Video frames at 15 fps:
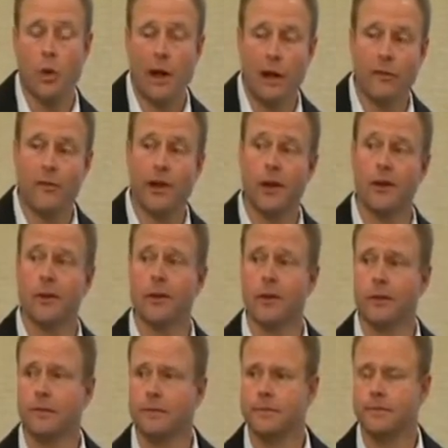12 and
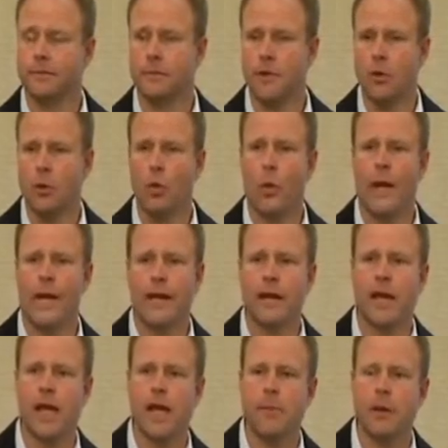under, winning